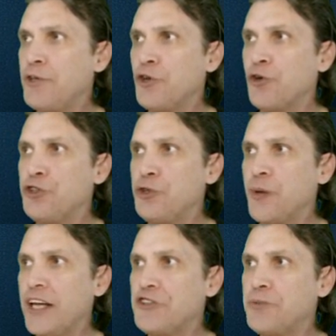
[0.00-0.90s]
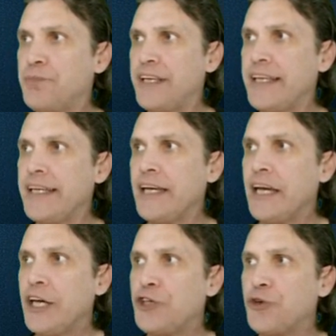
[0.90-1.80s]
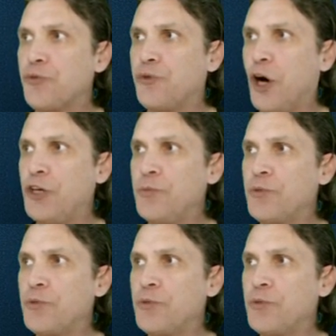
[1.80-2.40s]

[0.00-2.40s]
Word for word: your USB, your volume